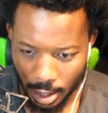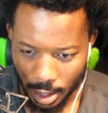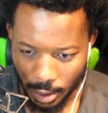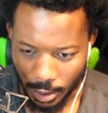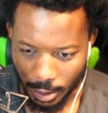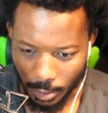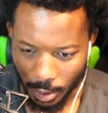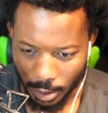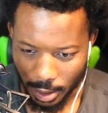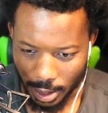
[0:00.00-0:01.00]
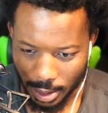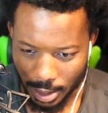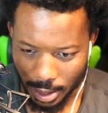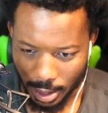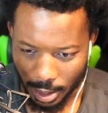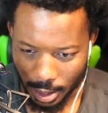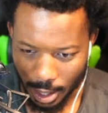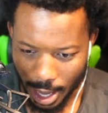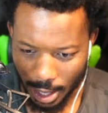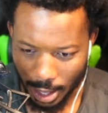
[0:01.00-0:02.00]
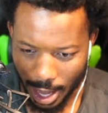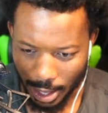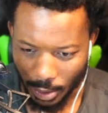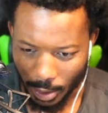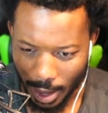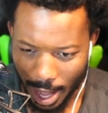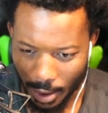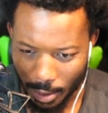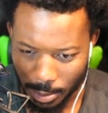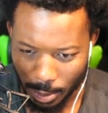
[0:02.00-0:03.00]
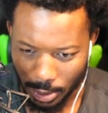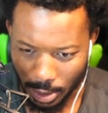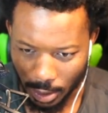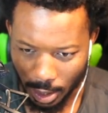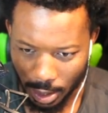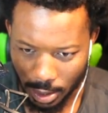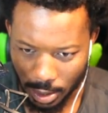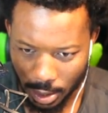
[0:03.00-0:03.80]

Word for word: Okay, well, this... I, I don't know how I'm supposed to do this.